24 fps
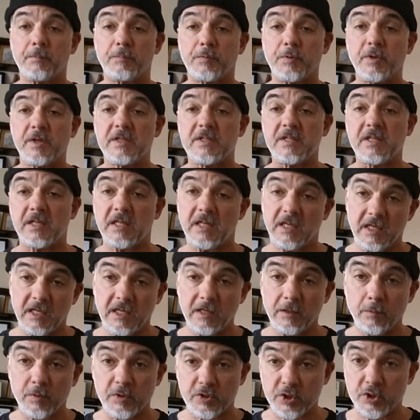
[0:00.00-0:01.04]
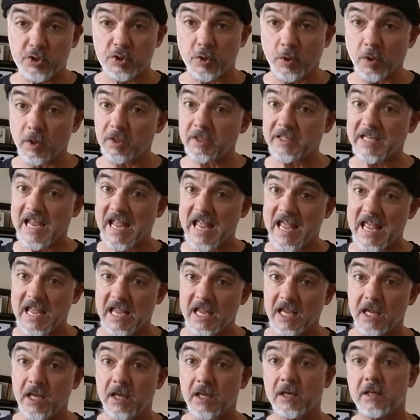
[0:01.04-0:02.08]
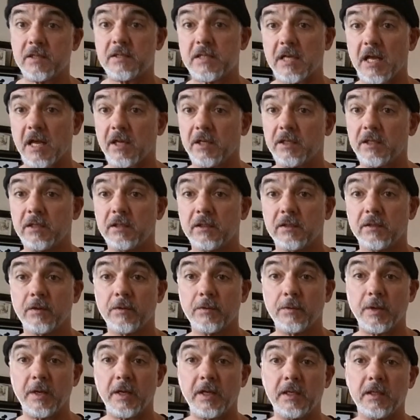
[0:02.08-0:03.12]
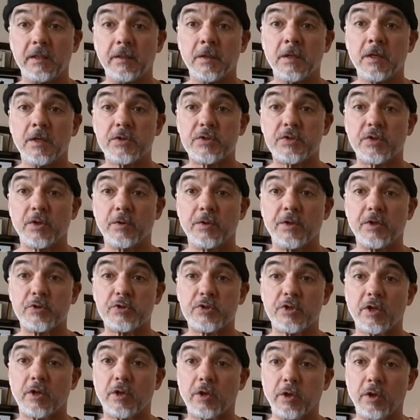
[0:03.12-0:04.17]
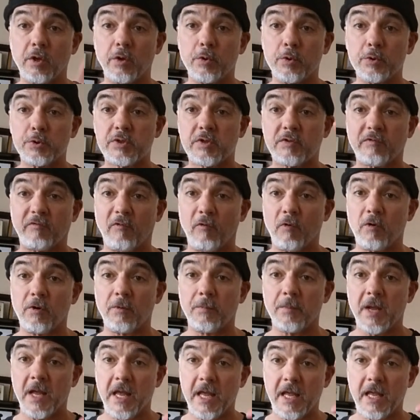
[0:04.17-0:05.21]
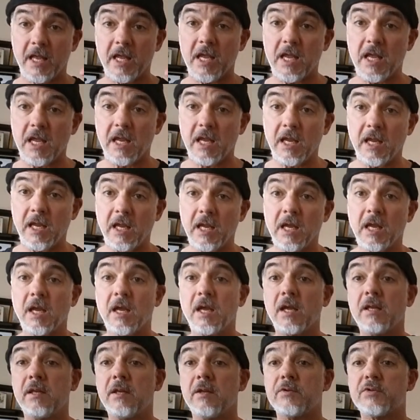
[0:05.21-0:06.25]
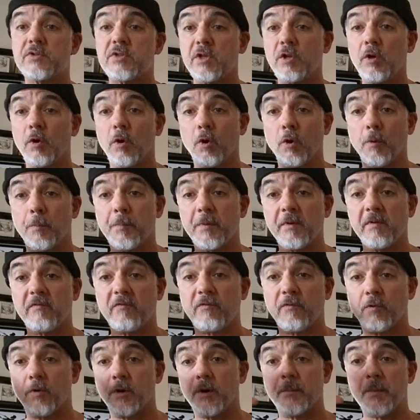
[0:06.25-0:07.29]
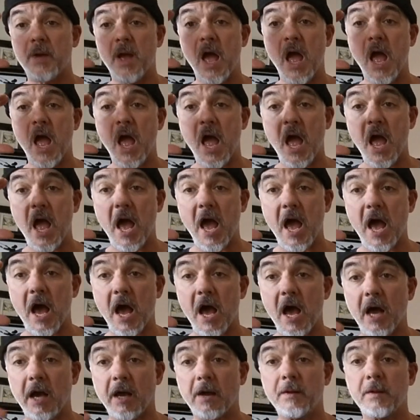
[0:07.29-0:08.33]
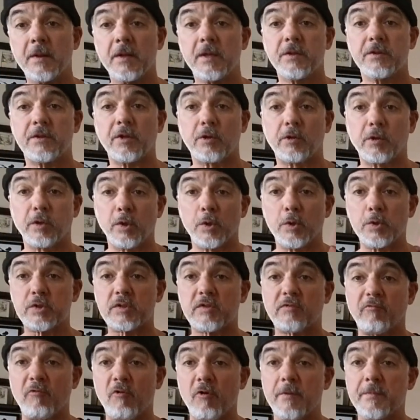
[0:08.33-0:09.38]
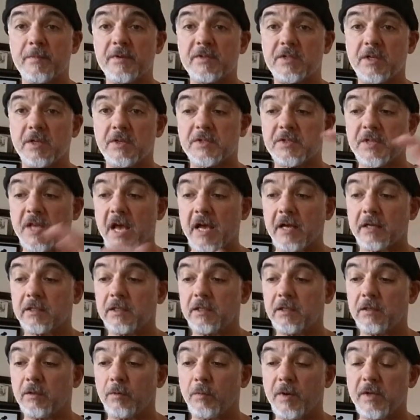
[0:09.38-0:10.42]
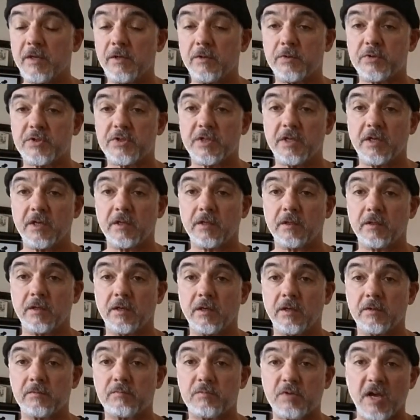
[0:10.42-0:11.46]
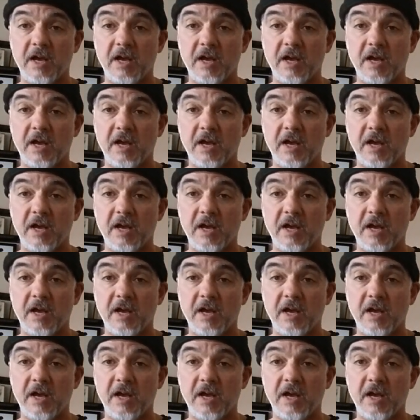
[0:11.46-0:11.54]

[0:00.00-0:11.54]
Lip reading: Printed E, which is called A in Italian, right? So there's the closed form, A, and there's the open form, A. The closed form is exactly the way you see it in